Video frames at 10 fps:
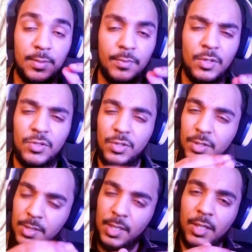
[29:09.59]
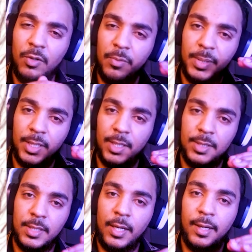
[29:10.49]
So you're seeing how we're beginning to
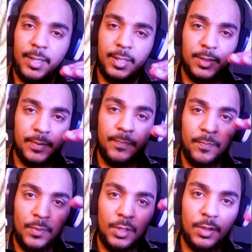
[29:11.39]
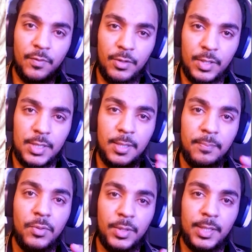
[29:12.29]
layer the various
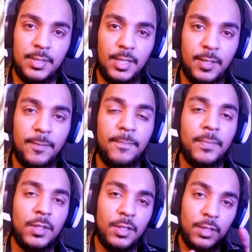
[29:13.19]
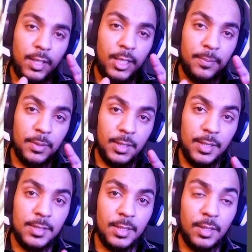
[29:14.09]
components here. There are a couple things
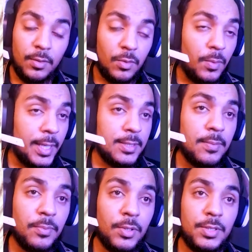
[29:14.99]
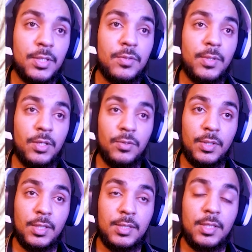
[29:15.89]
that are quite important when you're doing
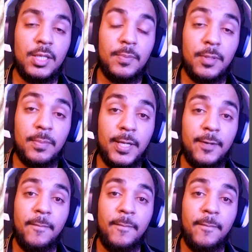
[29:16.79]
this to keep in mind.